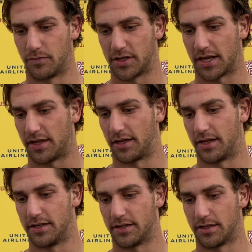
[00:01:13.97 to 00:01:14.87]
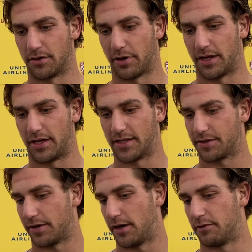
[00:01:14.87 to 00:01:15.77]
Just I think the way he
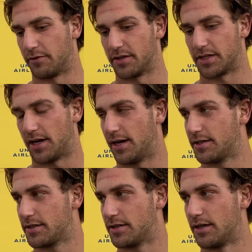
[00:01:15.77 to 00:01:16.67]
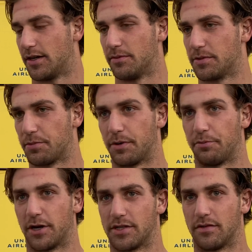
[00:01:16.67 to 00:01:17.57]
gets around for his size, it's pretty
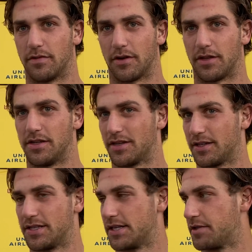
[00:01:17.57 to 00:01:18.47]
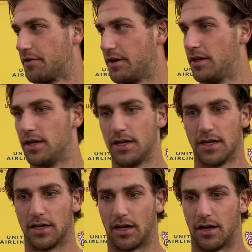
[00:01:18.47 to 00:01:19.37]
impressive. You know, I think he's like 6'3",
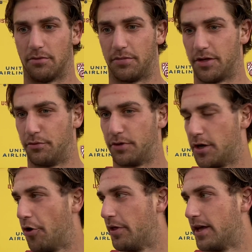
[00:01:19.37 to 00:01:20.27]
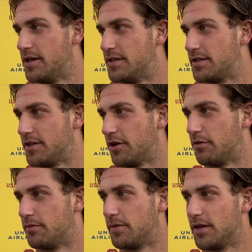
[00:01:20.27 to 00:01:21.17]
but you wouldn't know that he's, you know,
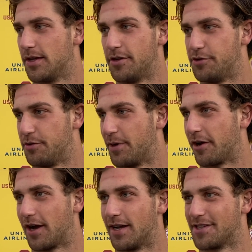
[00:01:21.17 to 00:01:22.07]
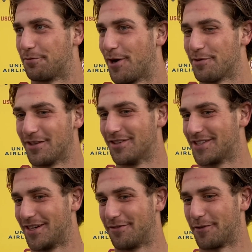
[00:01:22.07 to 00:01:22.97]
usually bigger guys are probably a little
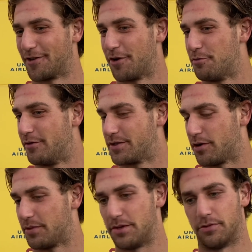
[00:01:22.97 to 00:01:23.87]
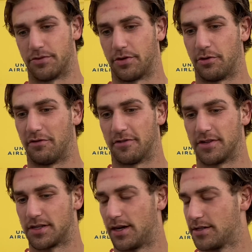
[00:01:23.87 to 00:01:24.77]
stiffer, don't move as well, but he moves really well for
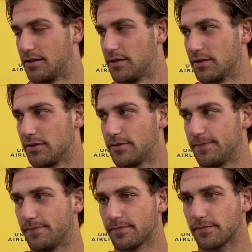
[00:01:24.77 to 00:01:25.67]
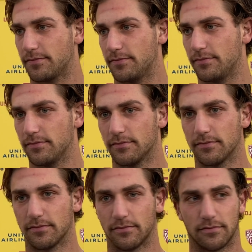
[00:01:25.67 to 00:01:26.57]
his size, I
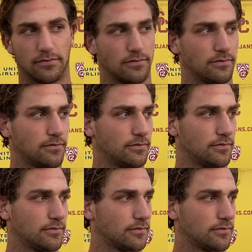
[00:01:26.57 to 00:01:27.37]
think.